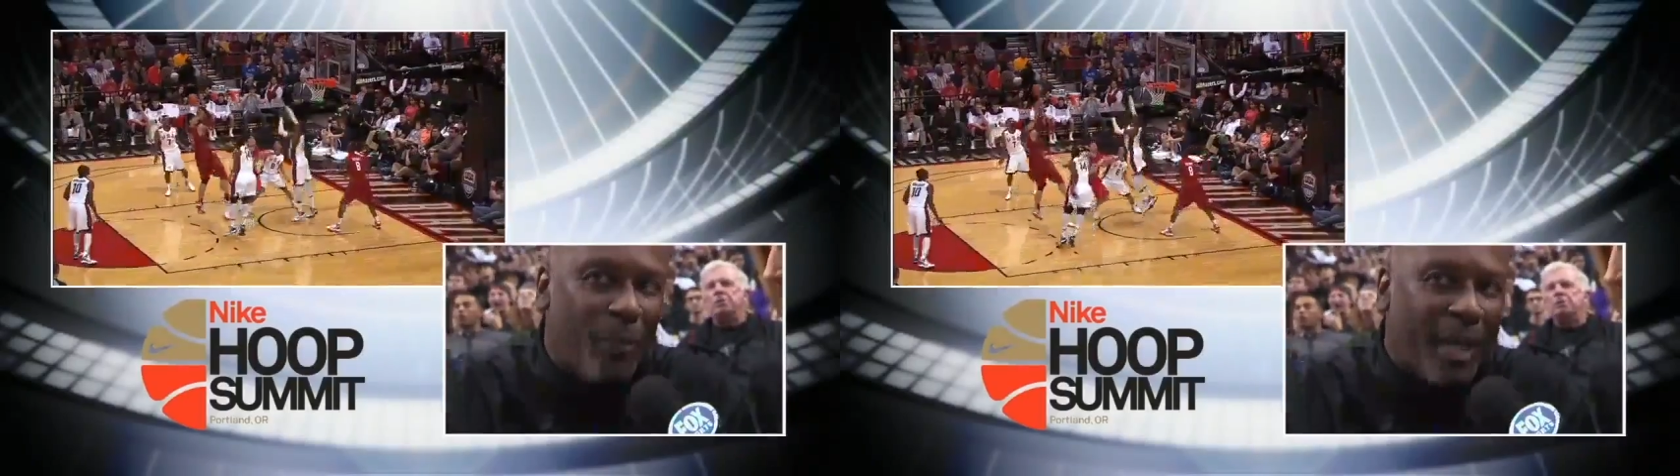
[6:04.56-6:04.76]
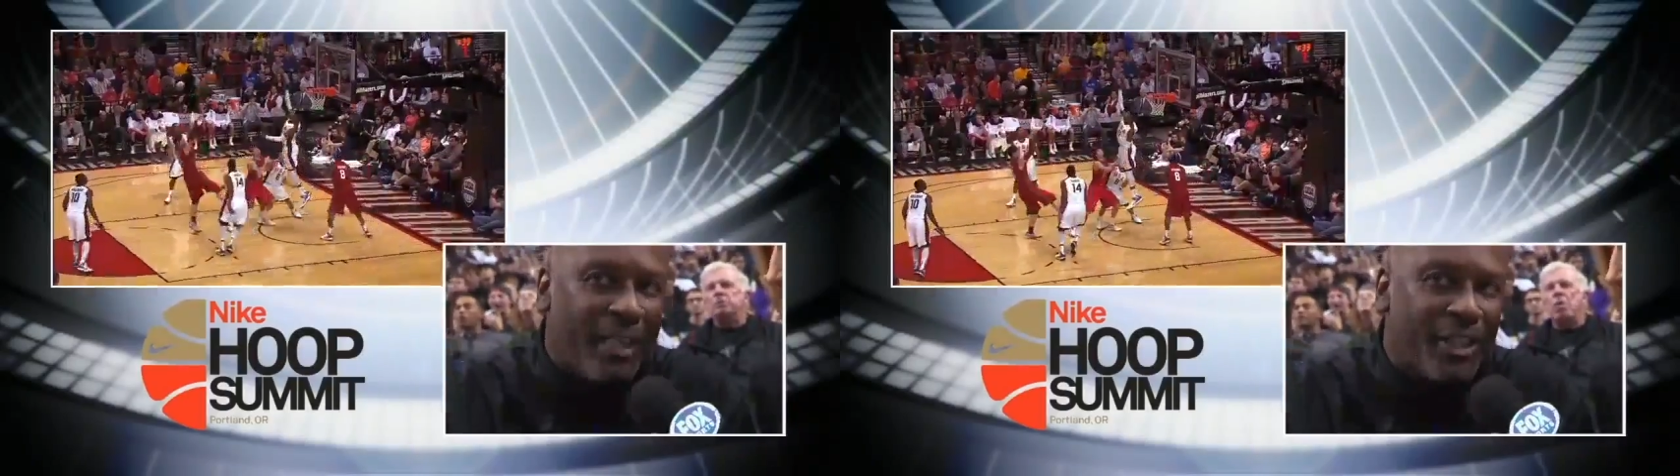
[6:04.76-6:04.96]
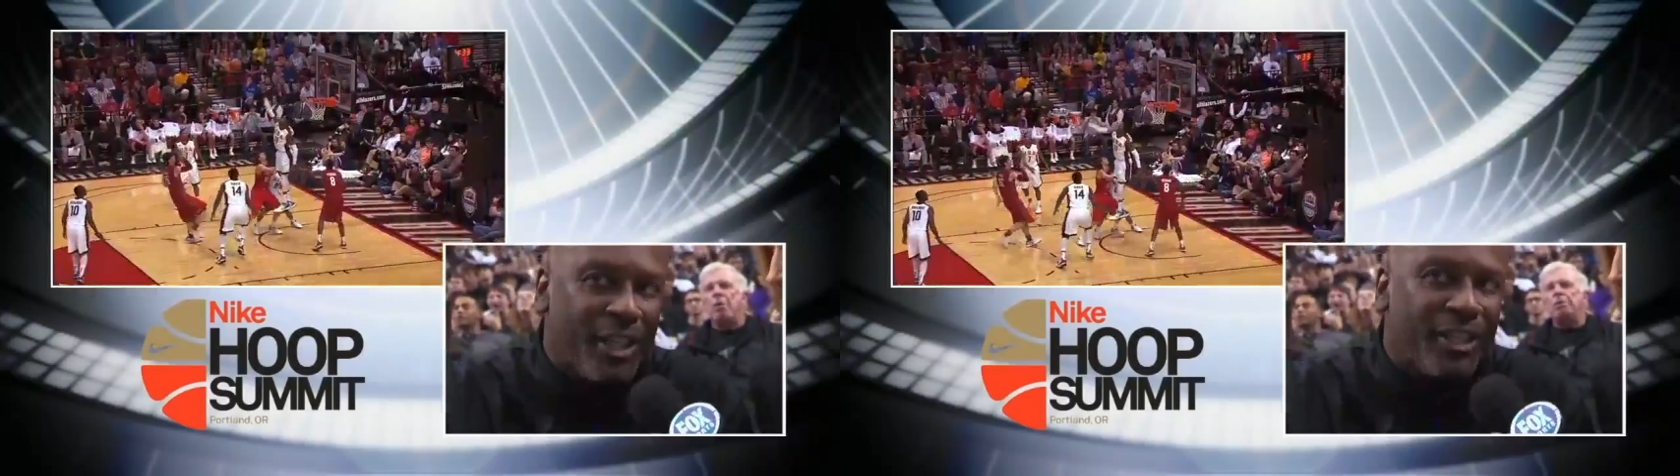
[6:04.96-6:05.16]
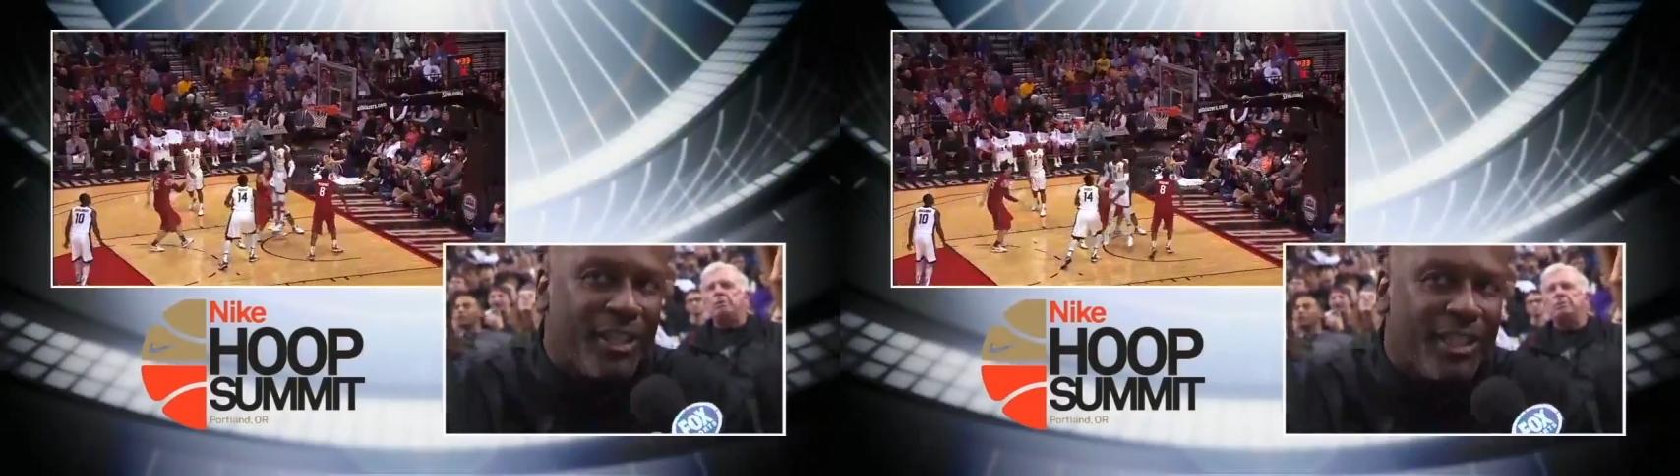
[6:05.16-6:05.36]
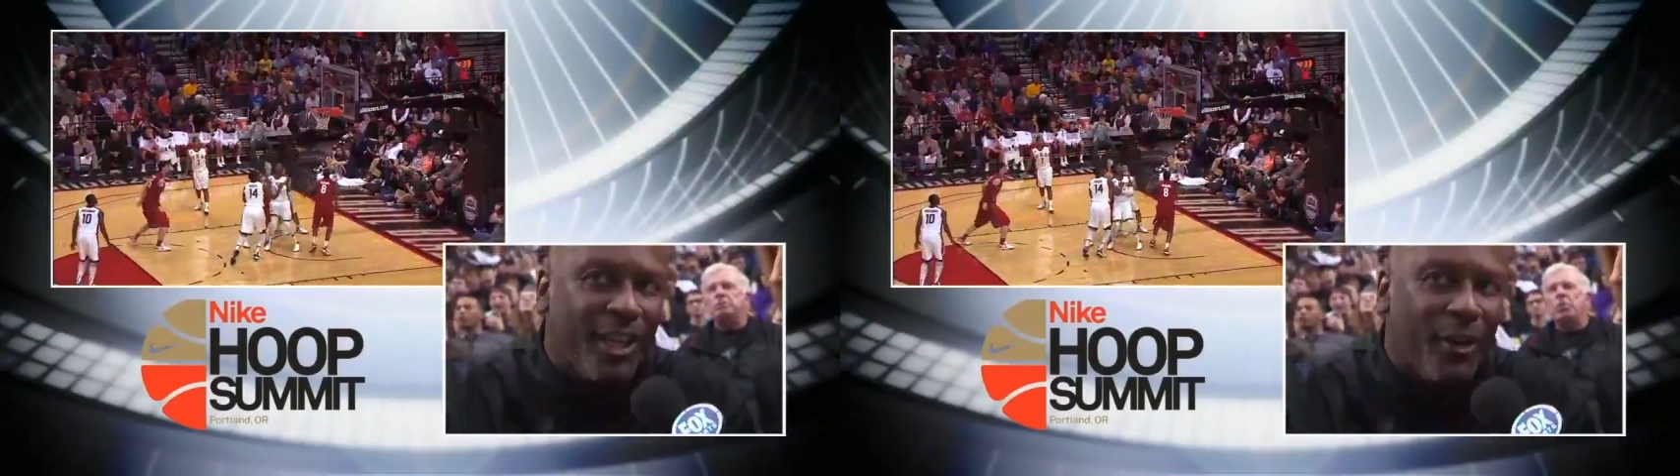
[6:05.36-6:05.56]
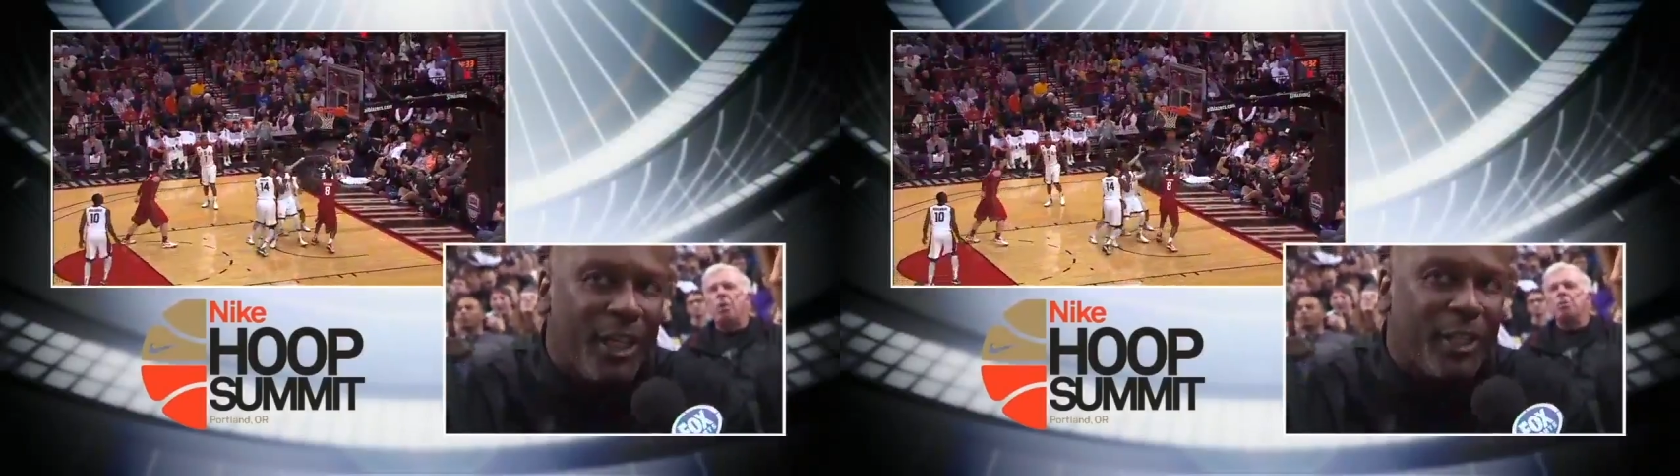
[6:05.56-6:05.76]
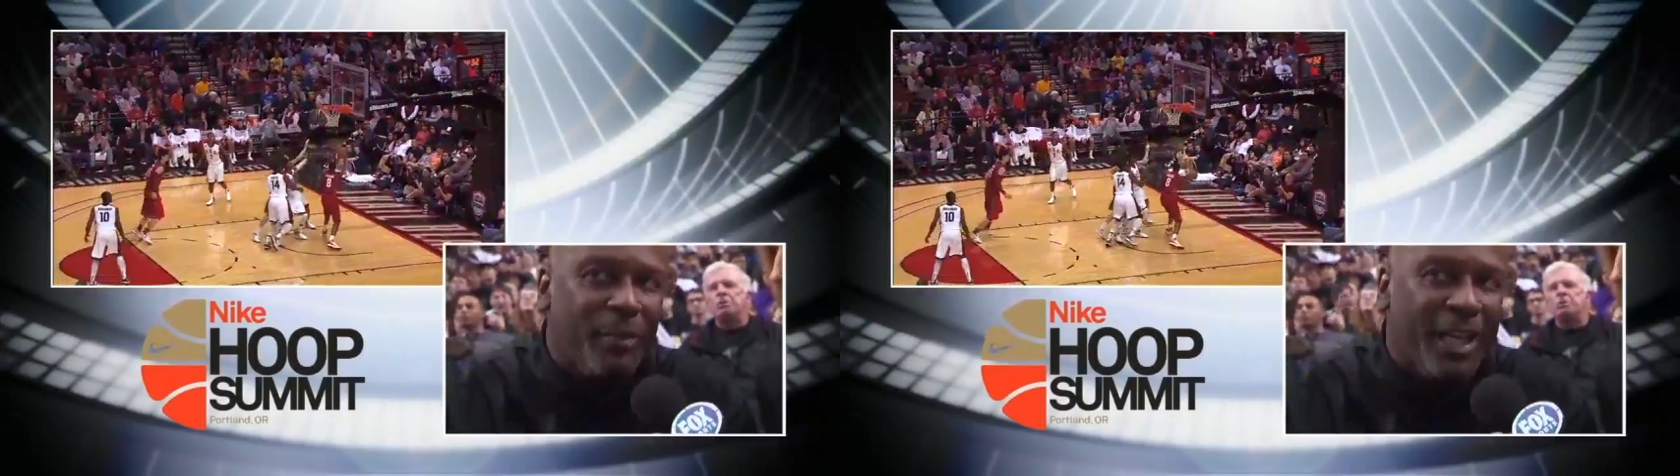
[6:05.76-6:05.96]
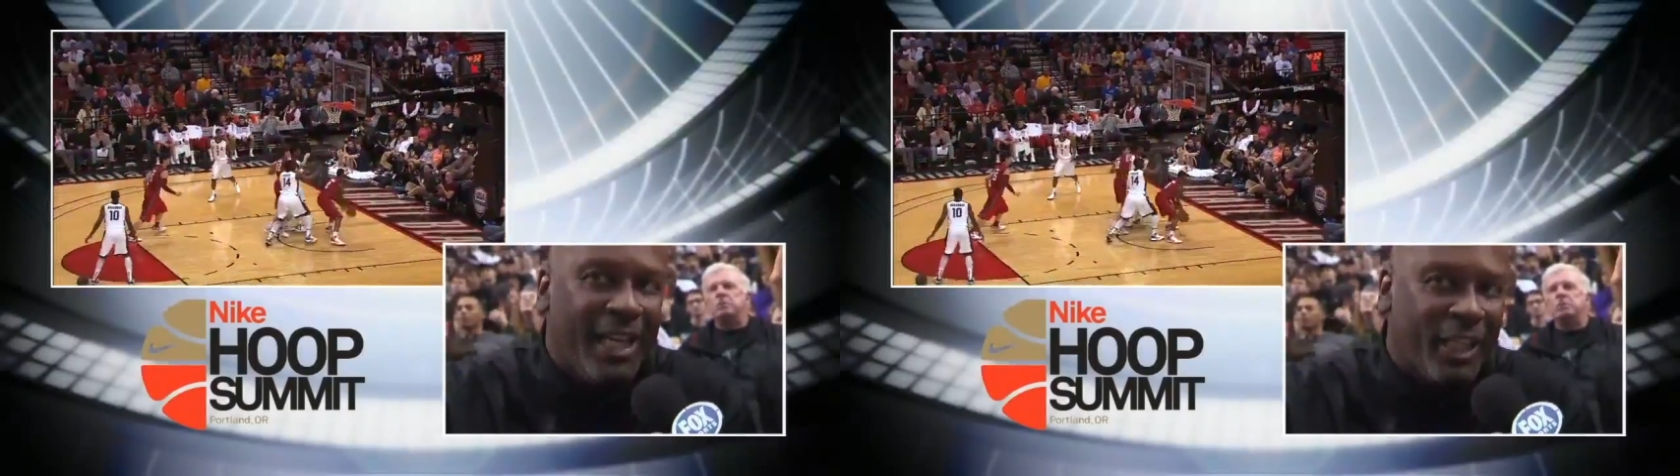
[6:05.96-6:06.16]
make a decision. So it should
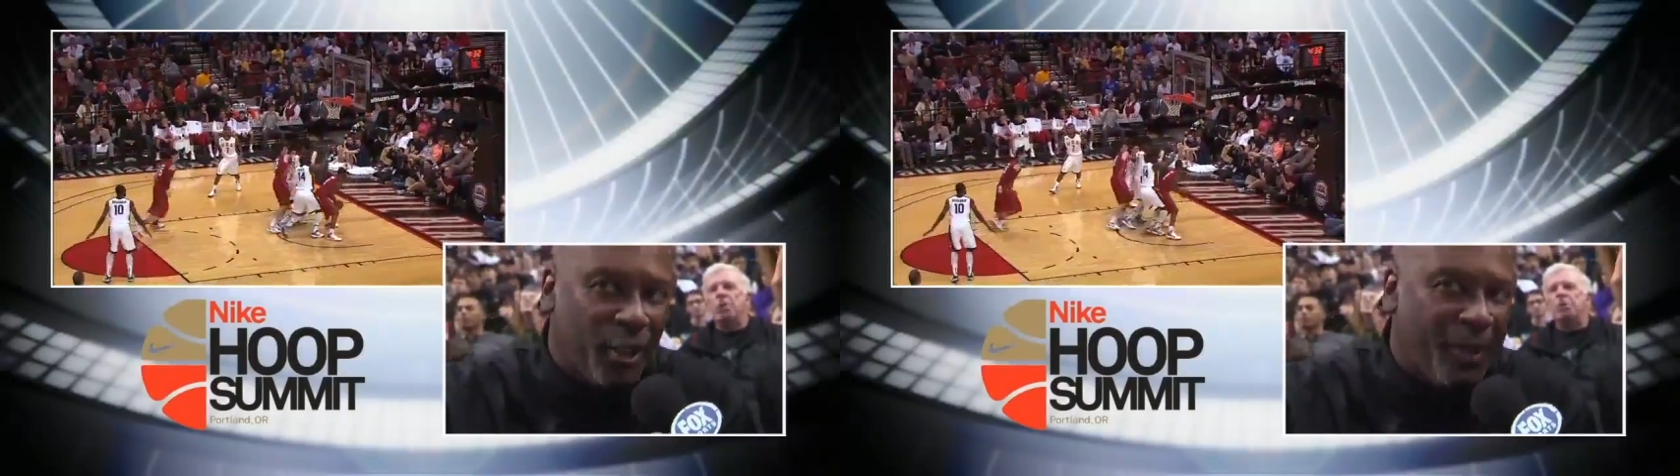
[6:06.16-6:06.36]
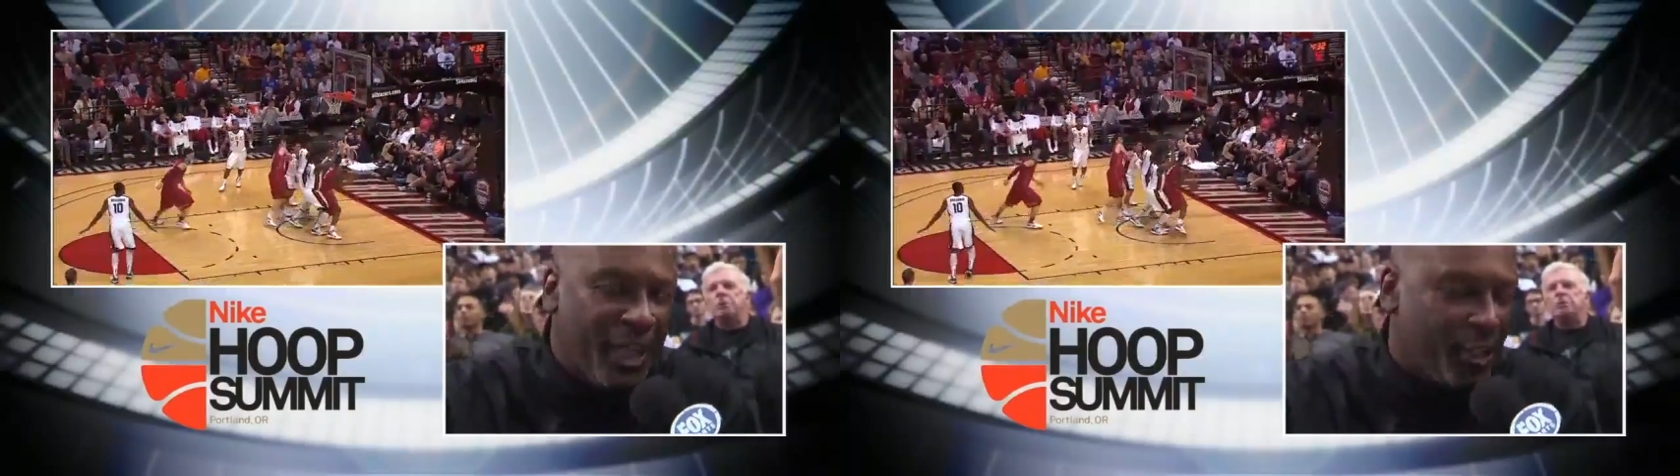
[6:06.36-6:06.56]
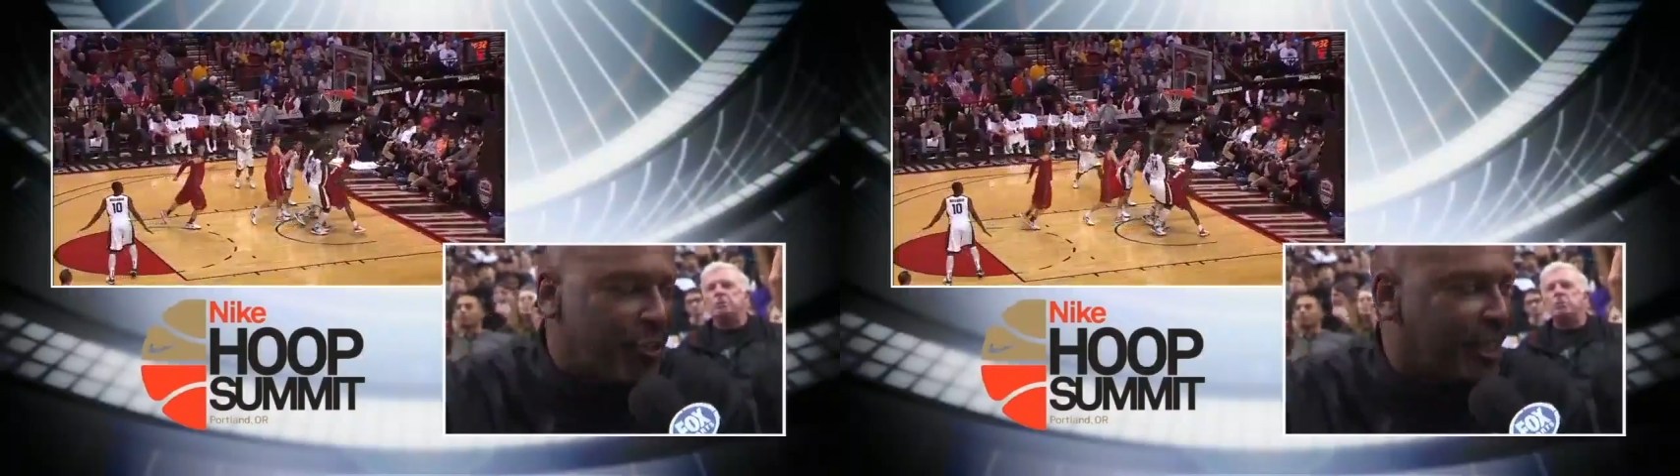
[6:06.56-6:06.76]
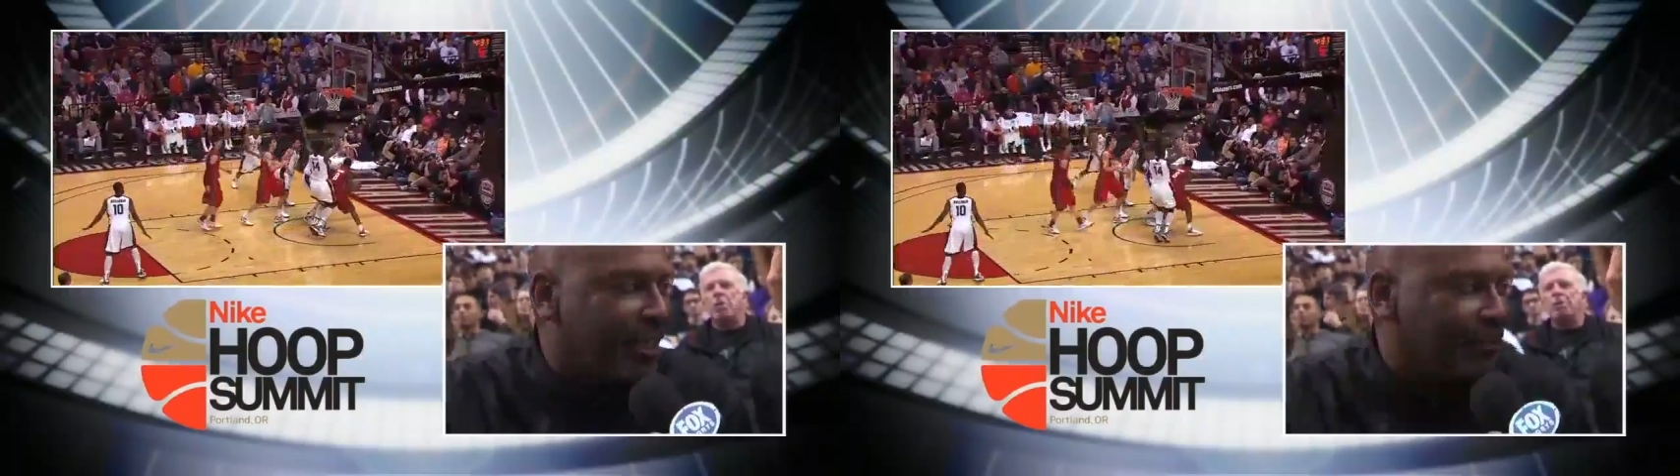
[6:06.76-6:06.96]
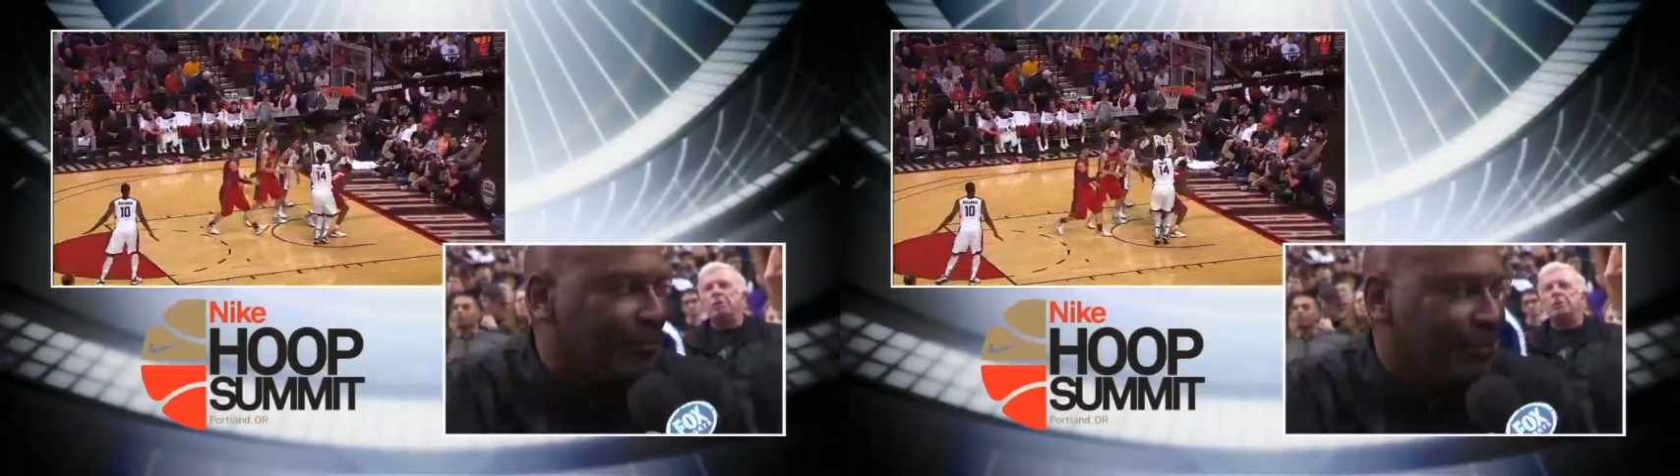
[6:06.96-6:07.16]
be it should be interesting.